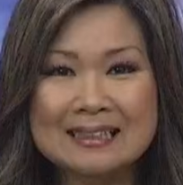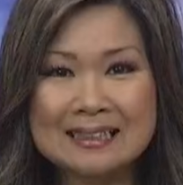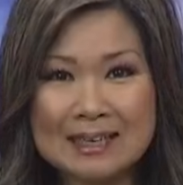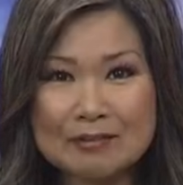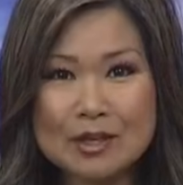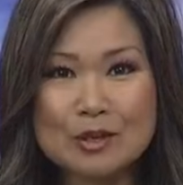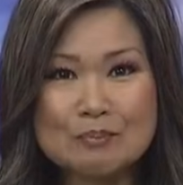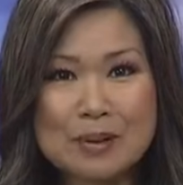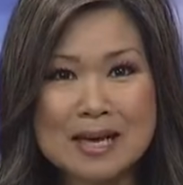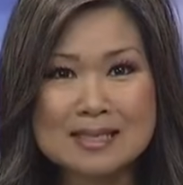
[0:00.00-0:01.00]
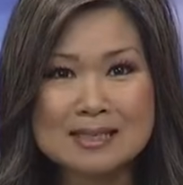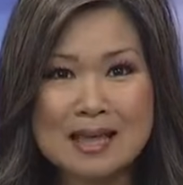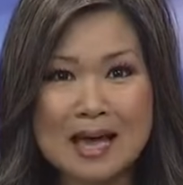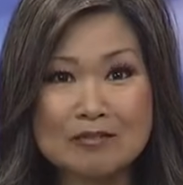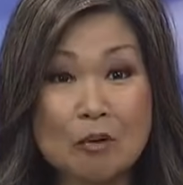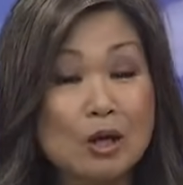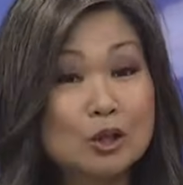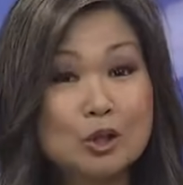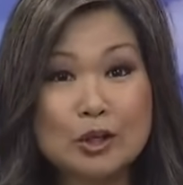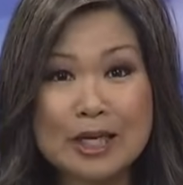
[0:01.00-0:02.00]
Living your best life
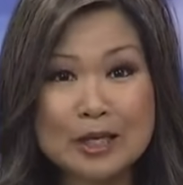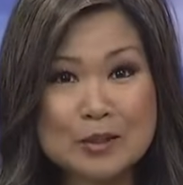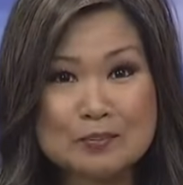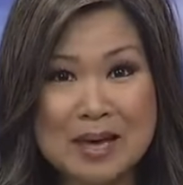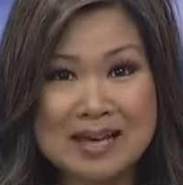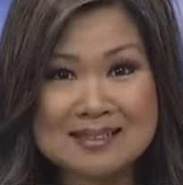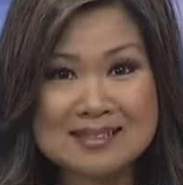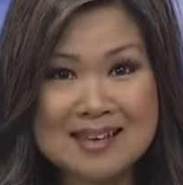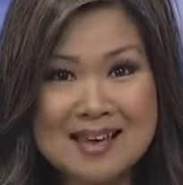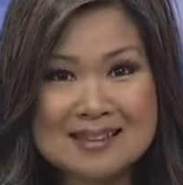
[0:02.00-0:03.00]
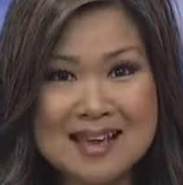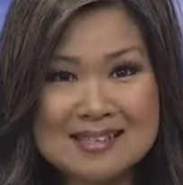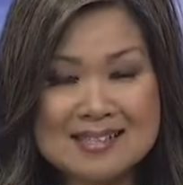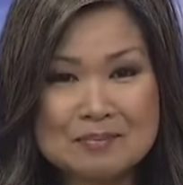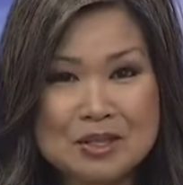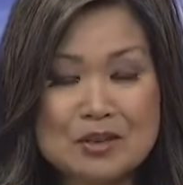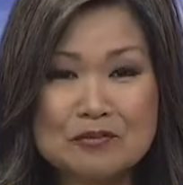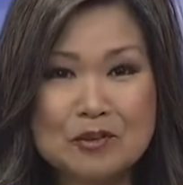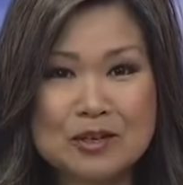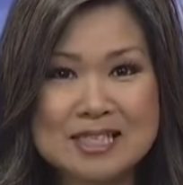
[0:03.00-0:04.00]
while looking your best. That's something
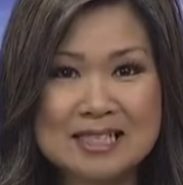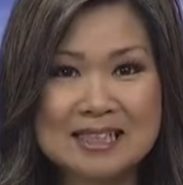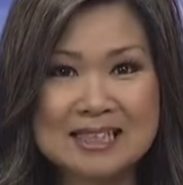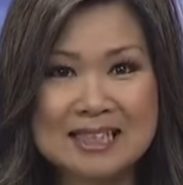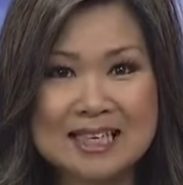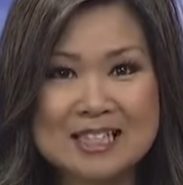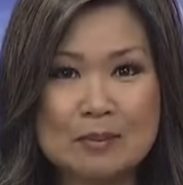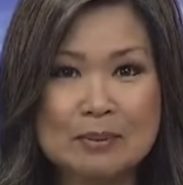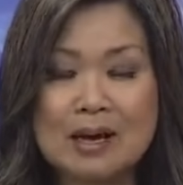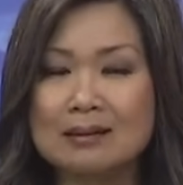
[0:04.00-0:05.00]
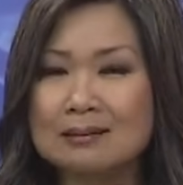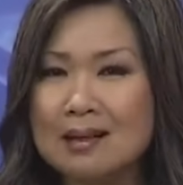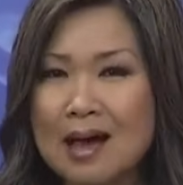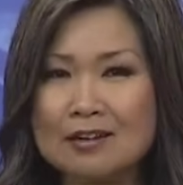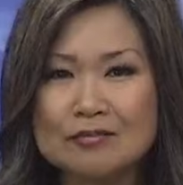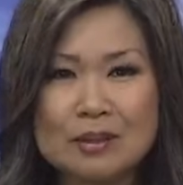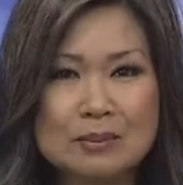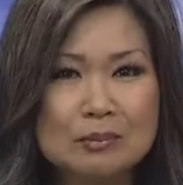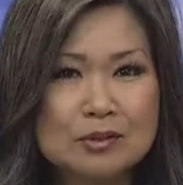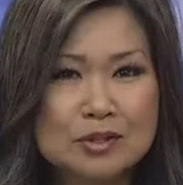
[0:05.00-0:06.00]
the Ferguson Clinic is helping a lot of
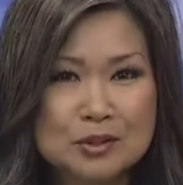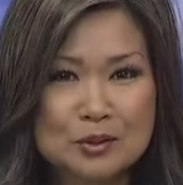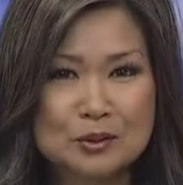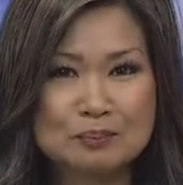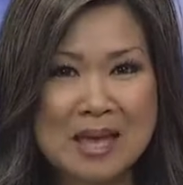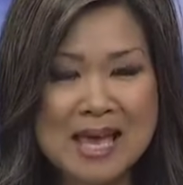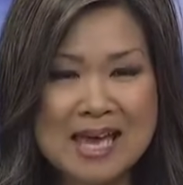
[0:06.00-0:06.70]
people do.